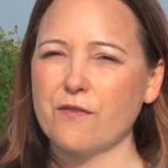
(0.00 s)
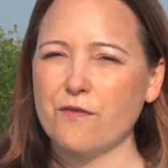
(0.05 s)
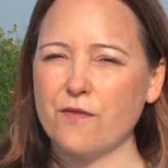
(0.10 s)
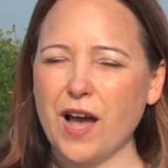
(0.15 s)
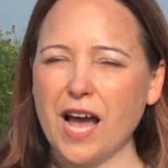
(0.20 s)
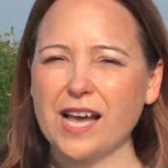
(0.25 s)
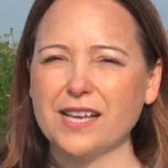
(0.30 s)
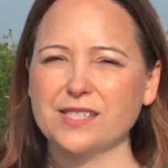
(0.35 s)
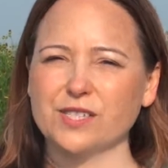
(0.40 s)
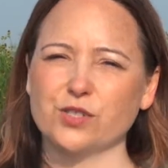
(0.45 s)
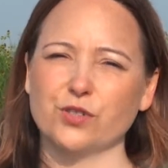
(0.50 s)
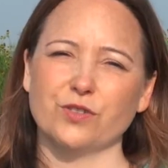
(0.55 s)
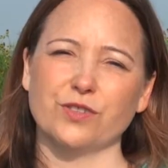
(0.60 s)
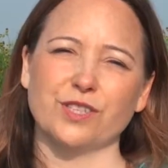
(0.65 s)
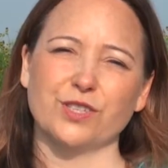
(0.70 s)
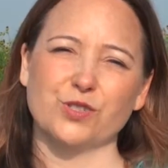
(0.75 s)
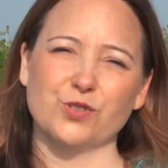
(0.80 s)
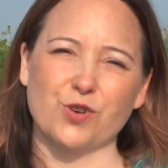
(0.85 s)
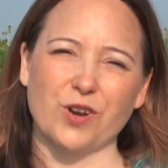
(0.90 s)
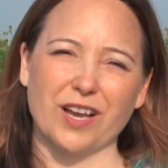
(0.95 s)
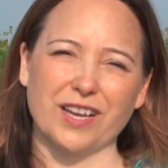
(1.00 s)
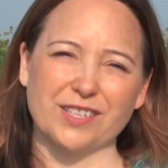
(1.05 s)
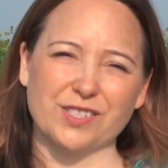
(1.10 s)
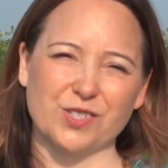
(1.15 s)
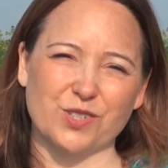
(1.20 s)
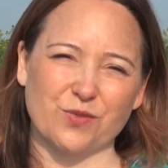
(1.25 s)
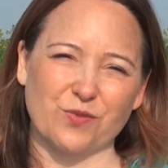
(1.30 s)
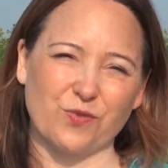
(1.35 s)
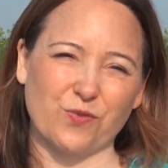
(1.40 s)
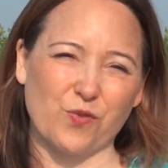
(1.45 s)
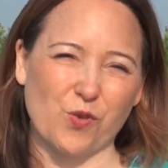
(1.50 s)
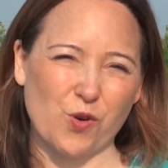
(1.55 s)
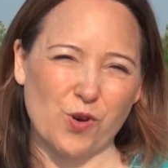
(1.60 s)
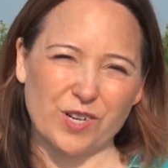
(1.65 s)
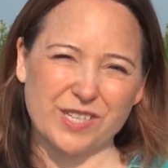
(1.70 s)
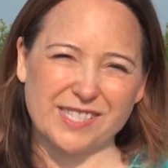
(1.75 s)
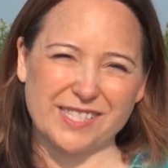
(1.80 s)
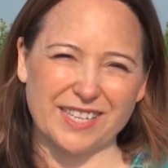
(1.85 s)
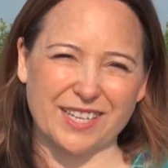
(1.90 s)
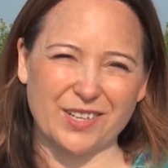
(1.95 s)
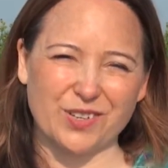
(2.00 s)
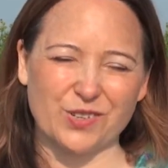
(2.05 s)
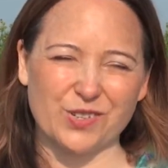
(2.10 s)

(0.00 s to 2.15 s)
faster than trying to force it